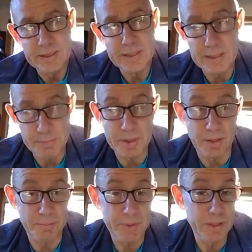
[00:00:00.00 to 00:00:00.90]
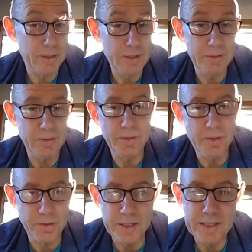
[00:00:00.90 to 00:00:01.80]
deep stops. You know, you'd
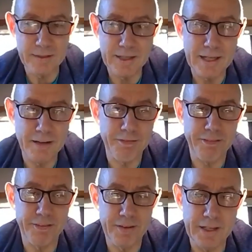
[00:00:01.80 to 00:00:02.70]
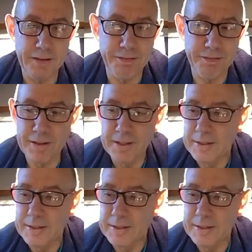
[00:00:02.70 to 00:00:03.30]
think that if